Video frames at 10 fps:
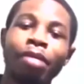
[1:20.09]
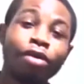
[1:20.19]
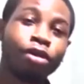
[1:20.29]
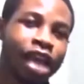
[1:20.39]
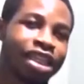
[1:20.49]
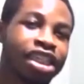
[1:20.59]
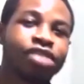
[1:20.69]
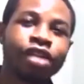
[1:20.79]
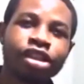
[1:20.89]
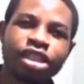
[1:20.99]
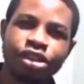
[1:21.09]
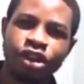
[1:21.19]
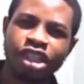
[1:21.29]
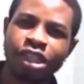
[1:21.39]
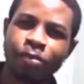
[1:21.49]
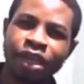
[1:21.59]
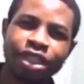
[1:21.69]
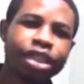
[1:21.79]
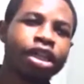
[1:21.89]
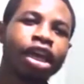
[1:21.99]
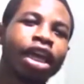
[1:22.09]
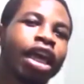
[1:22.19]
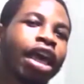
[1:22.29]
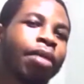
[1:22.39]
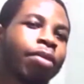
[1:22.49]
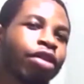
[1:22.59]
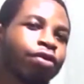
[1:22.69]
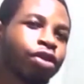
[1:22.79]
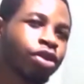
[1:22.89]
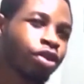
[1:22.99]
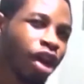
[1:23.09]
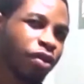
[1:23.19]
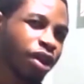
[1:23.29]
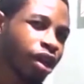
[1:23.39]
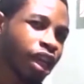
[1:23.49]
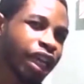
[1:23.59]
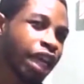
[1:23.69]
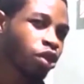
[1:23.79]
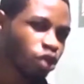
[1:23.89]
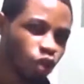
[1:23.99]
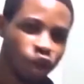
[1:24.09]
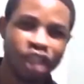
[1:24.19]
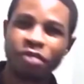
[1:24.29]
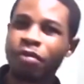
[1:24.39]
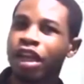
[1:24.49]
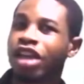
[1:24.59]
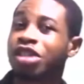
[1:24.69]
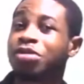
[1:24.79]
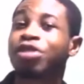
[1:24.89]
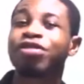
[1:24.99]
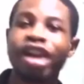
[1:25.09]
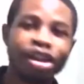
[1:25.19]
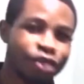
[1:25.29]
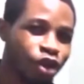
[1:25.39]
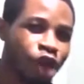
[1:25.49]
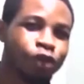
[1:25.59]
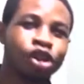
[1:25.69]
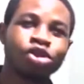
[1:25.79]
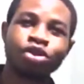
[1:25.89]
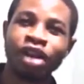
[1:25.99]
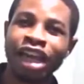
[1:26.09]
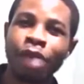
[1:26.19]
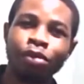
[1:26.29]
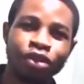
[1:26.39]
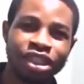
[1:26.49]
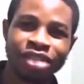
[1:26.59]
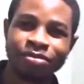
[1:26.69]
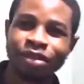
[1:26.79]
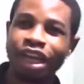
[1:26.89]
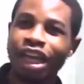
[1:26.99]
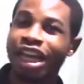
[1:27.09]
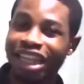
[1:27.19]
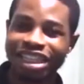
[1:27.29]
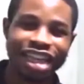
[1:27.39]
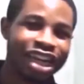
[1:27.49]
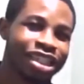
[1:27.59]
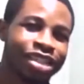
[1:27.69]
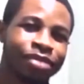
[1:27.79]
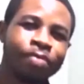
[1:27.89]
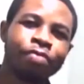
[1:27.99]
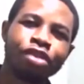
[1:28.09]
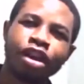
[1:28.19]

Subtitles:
But for me, I think he's very serious a person. If you don't really get to know him, it will be very difficult for you to really approach him. Yes, that is him.